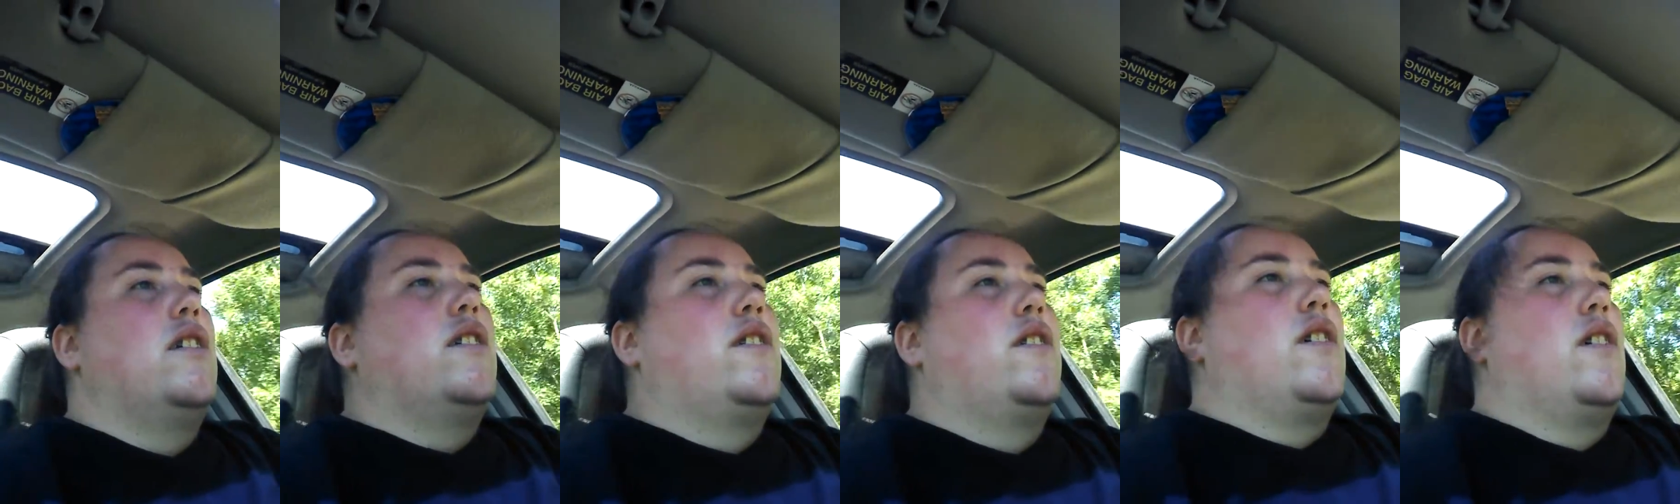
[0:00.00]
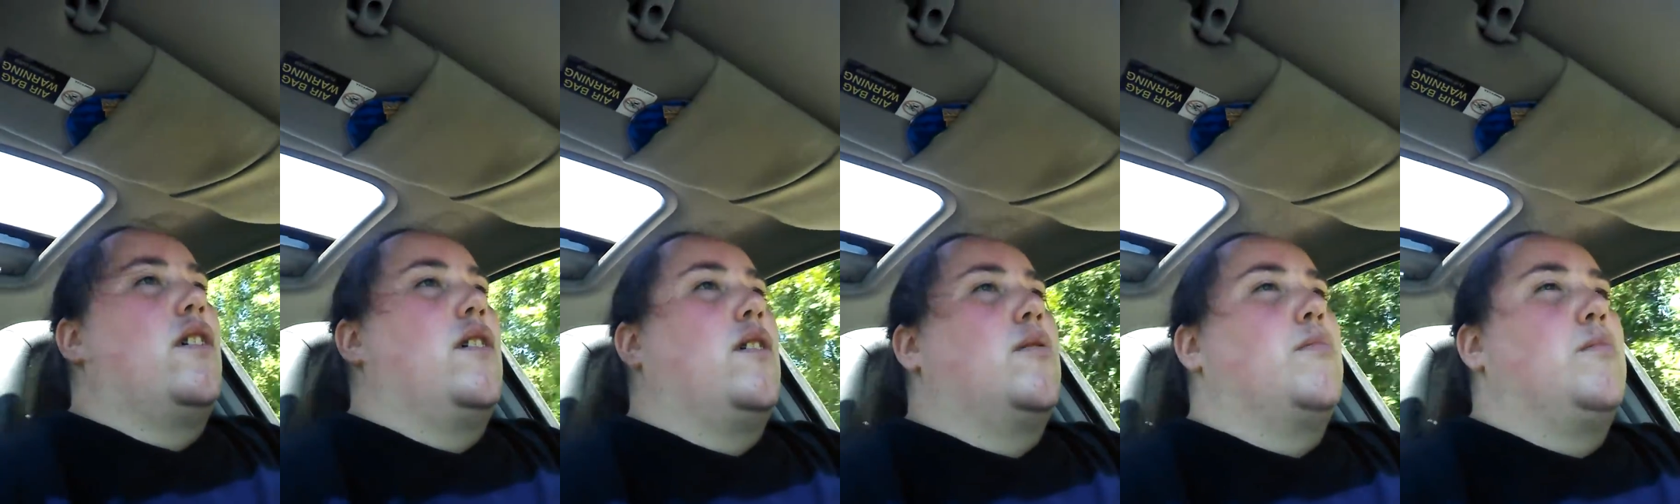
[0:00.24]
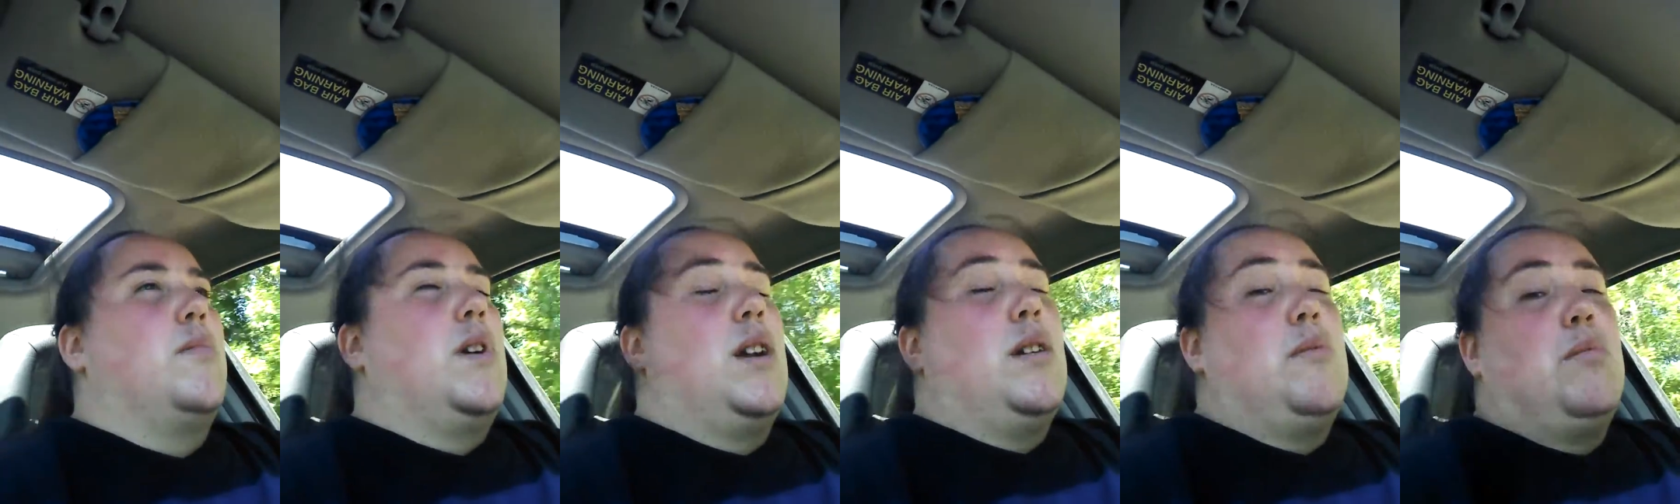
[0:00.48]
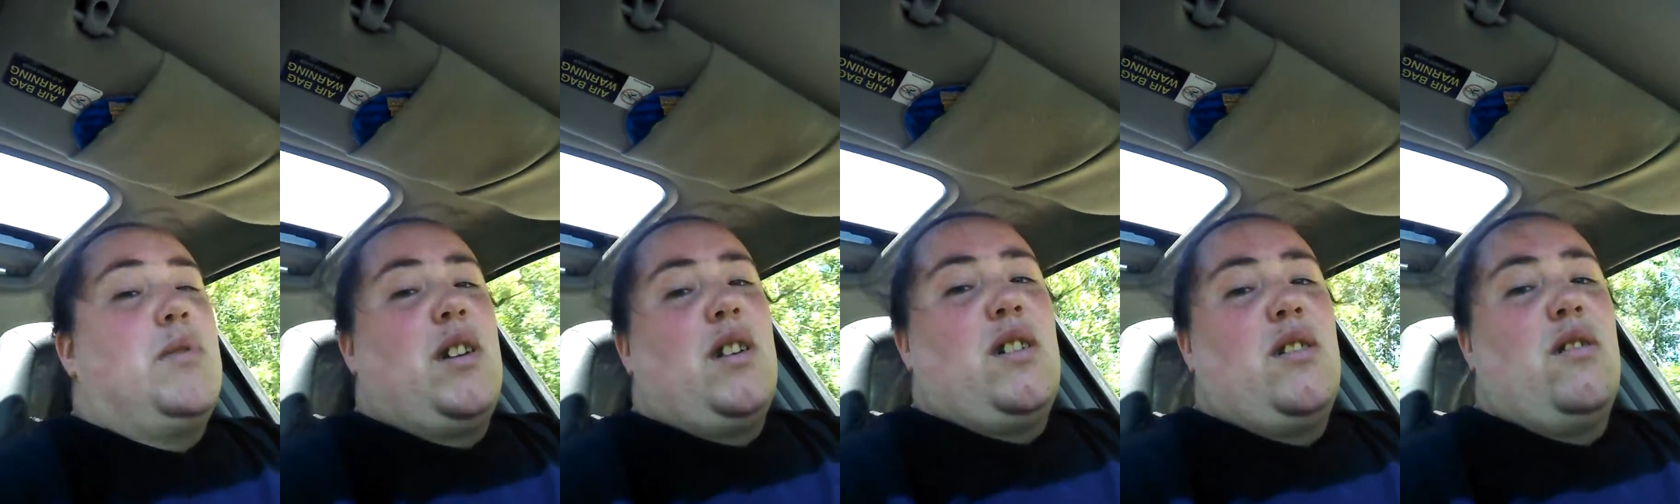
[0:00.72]
So
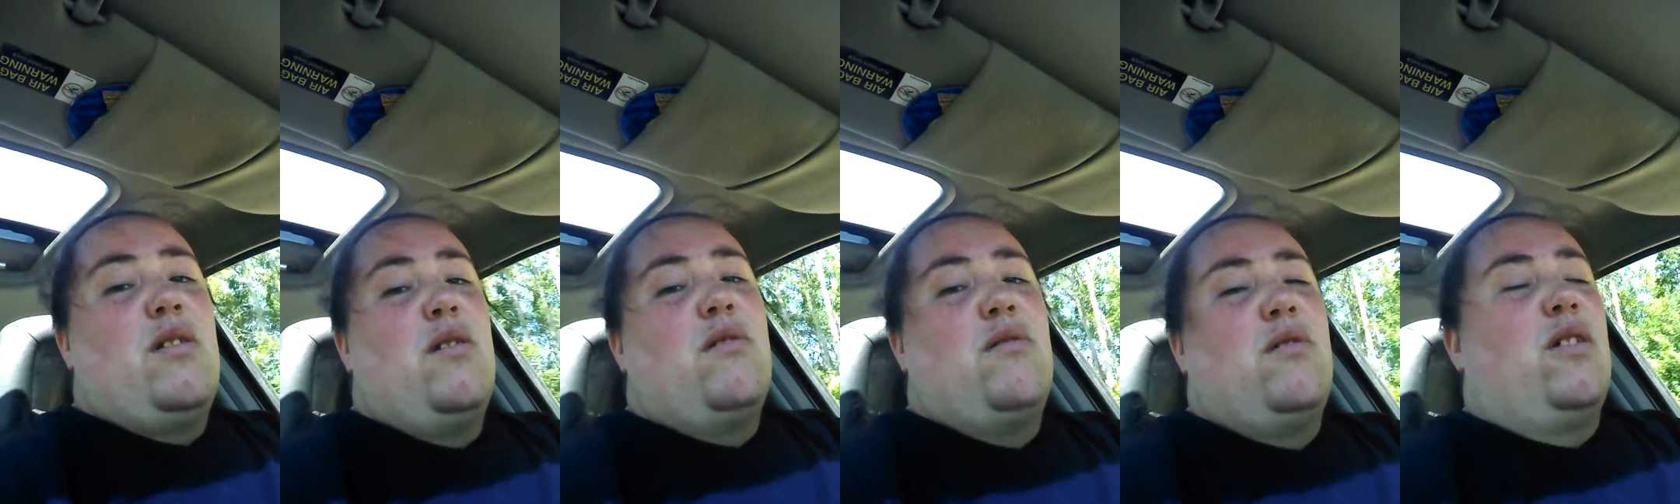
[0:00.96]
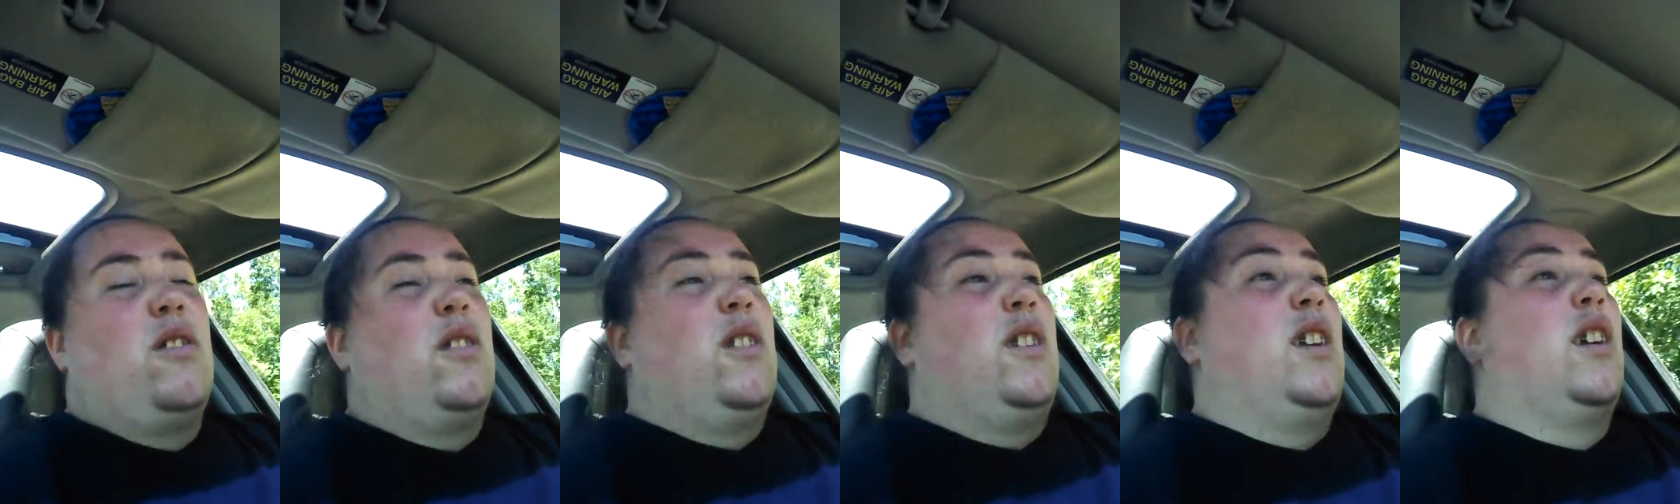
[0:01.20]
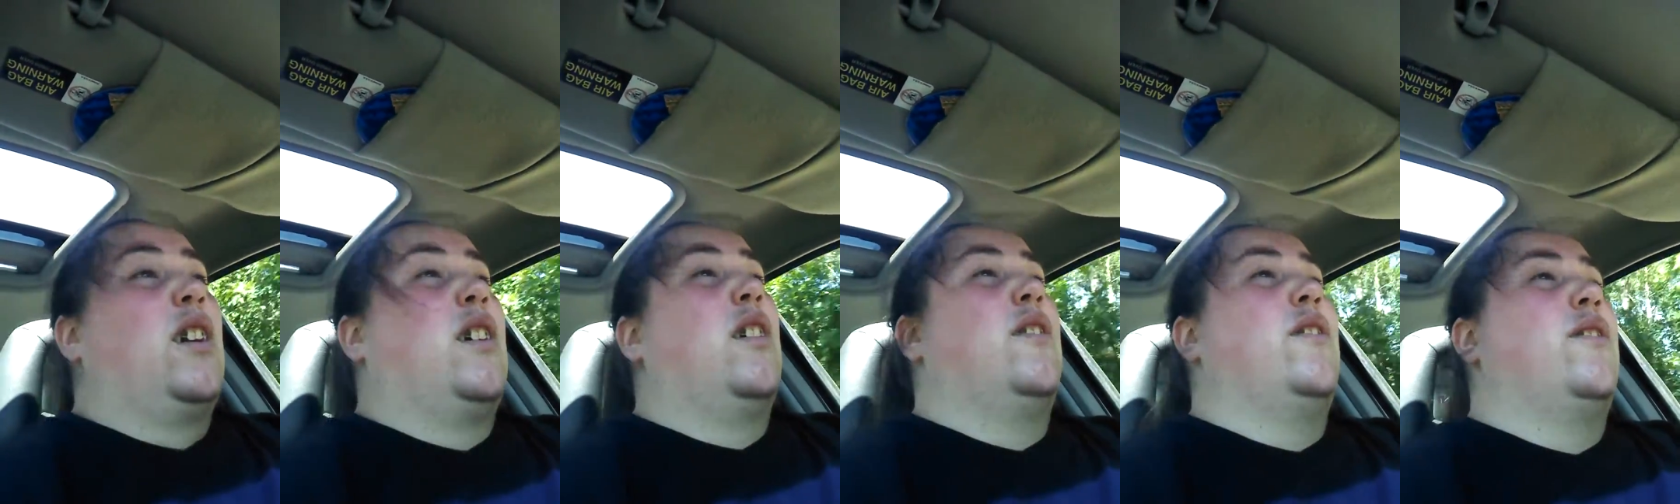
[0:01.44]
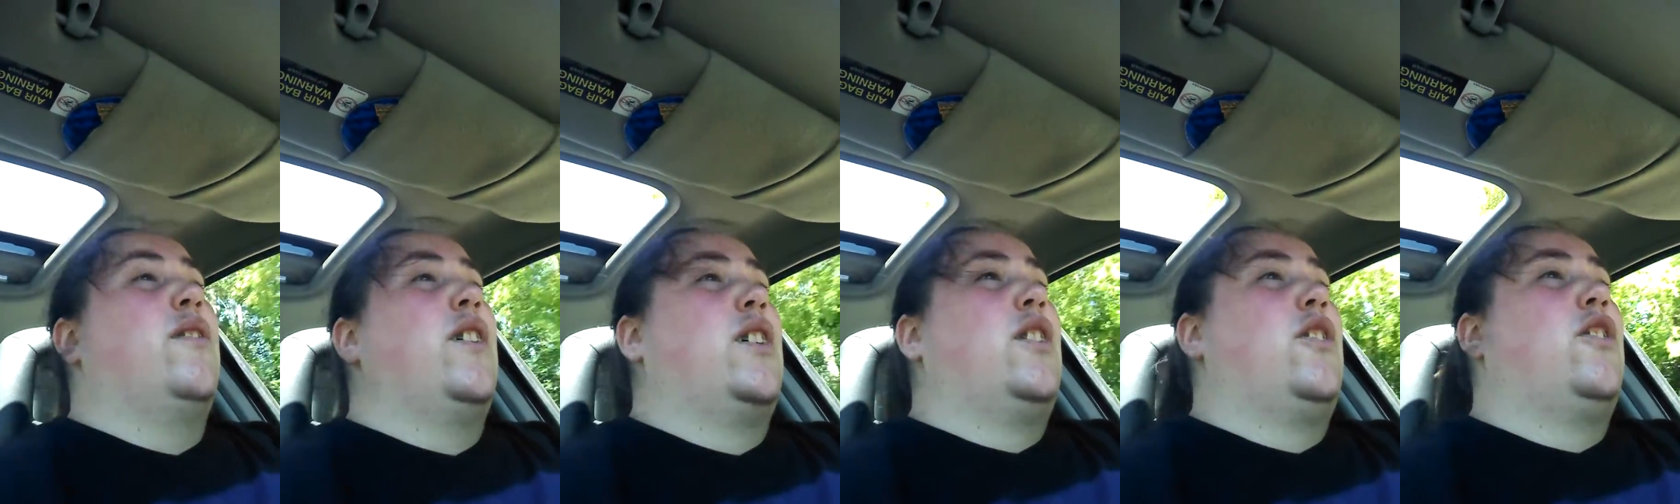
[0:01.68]
maybe we'll take an
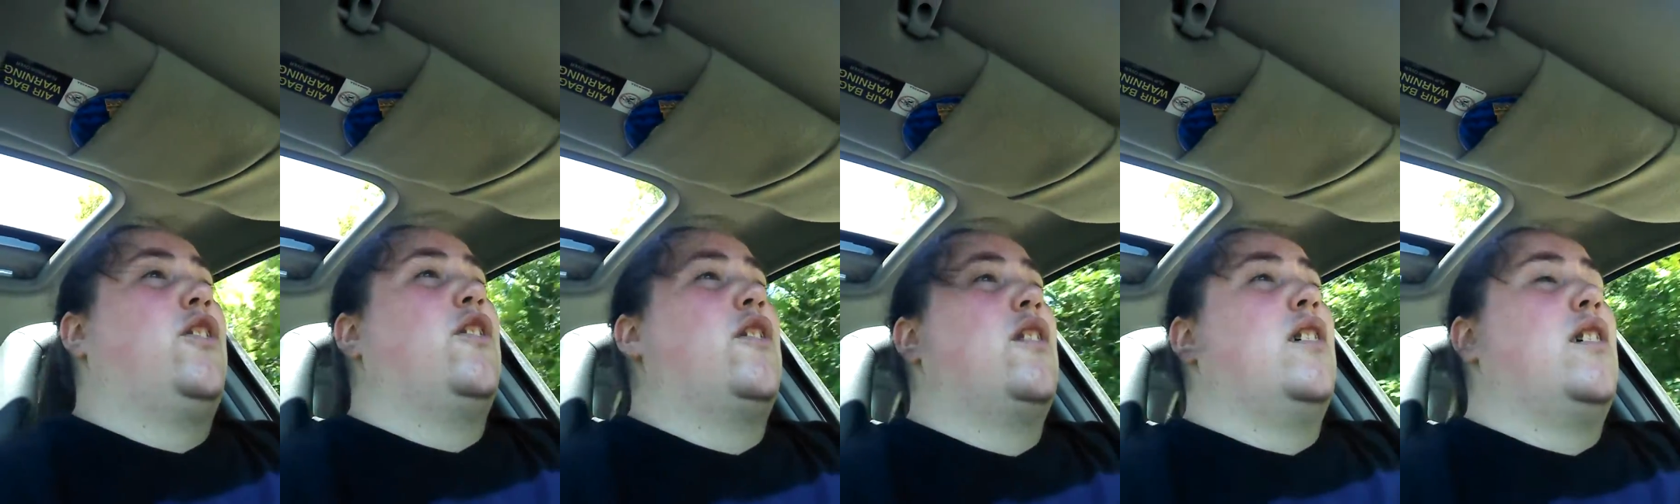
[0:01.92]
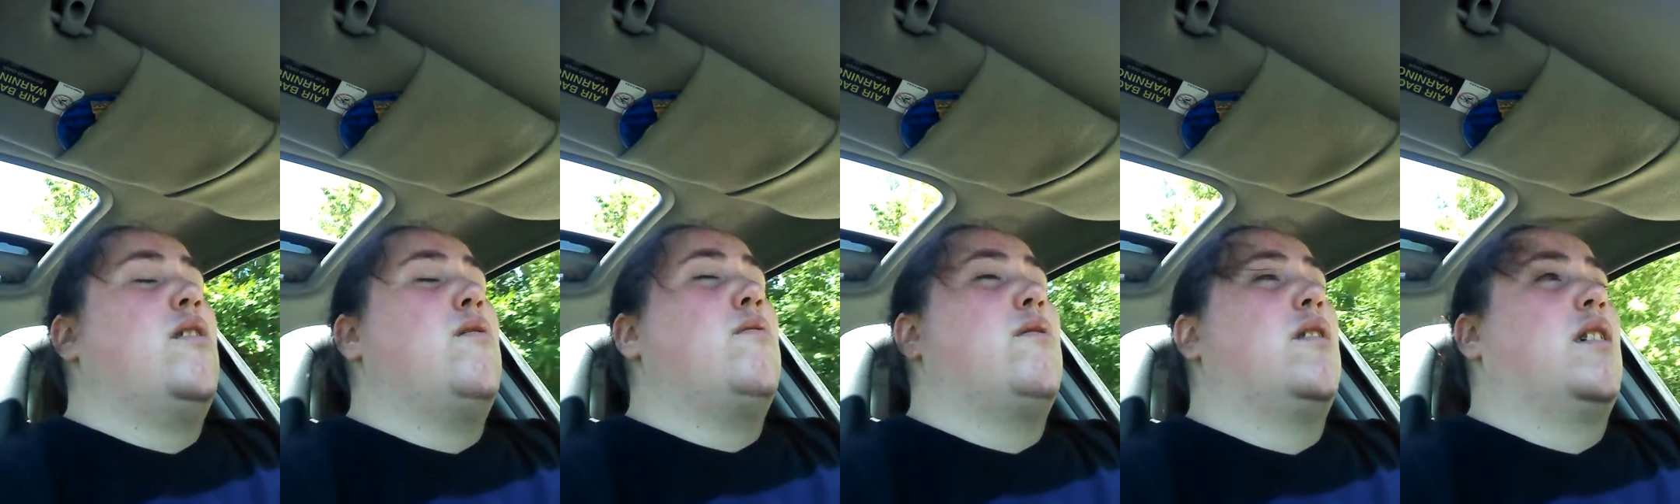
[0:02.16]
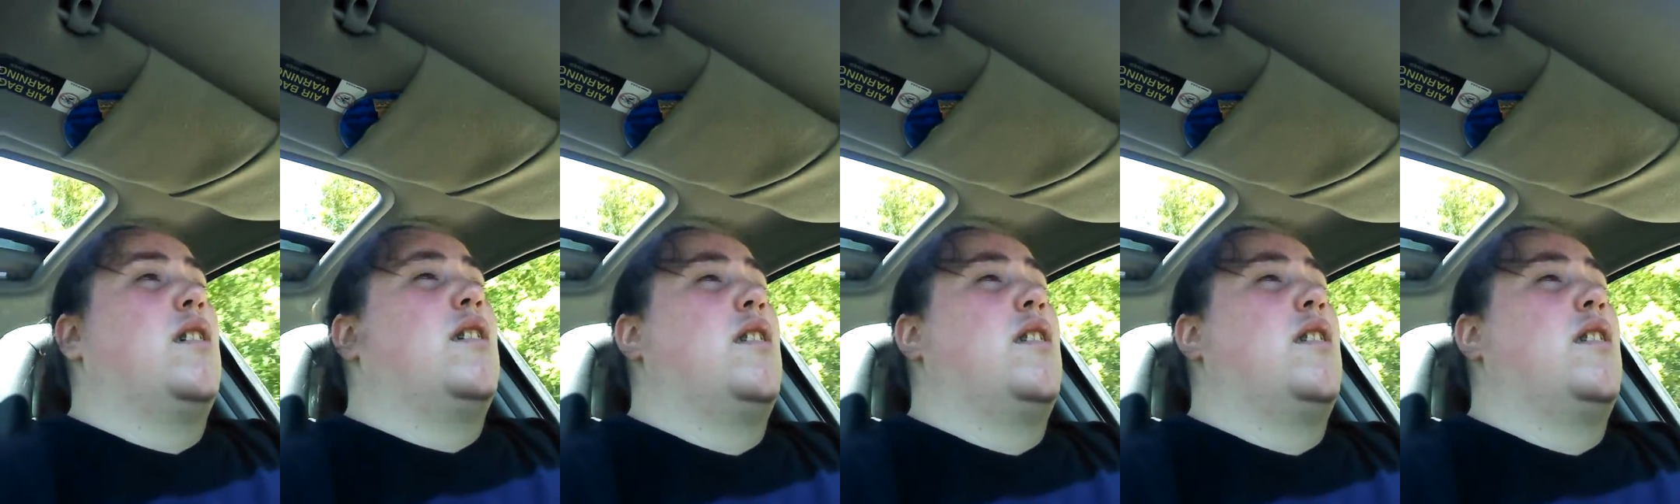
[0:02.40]
adventure there one